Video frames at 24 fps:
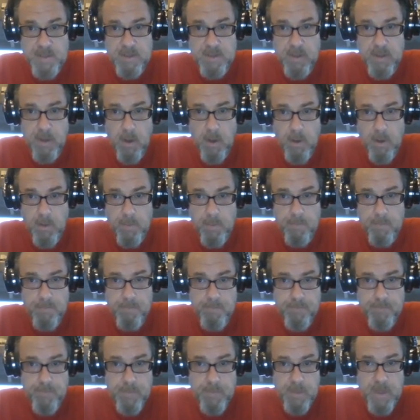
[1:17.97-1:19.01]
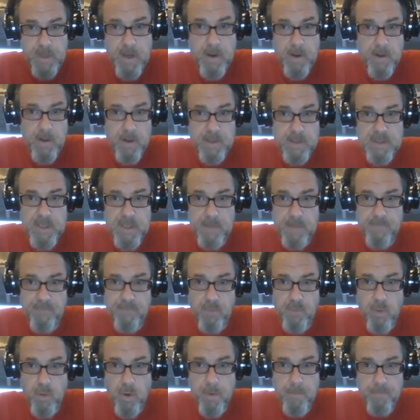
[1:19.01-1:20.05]
basically all year, except
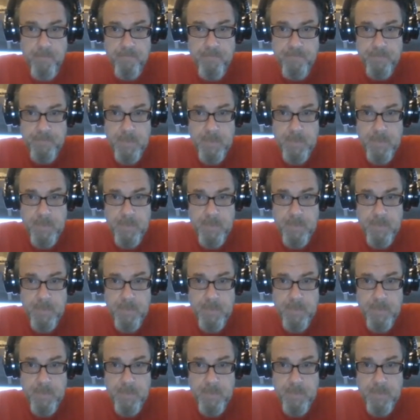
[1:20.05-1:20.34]
for